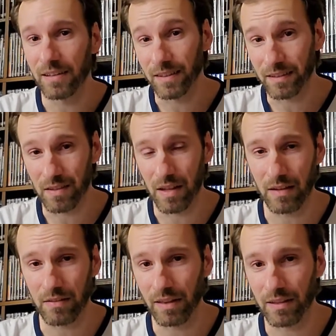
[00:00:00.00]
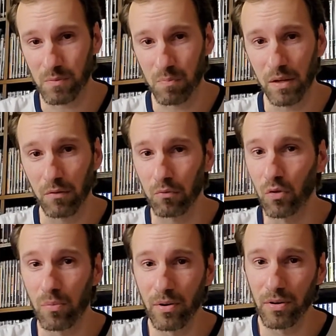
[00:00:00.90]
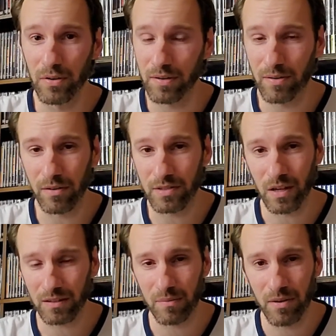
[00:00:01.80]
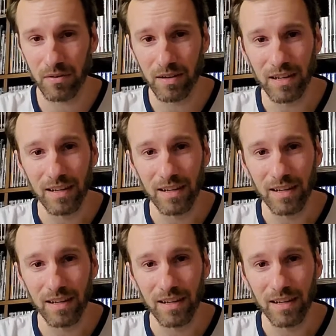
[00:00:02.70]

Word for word: like the like it's being rumored and all talked about,